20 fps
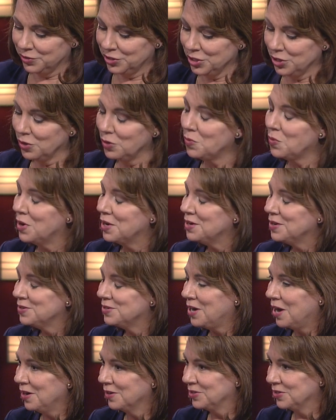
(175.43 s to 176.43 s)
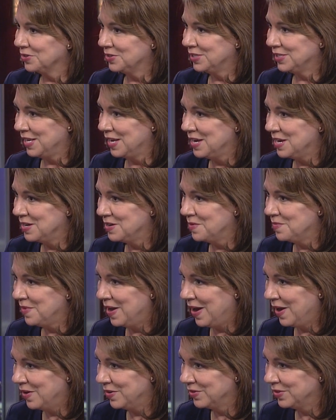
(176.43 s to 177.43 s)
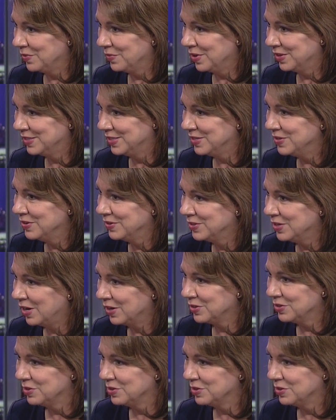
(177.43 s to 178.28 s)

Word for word: Cheryl, what are doctors saying about the ones that you talked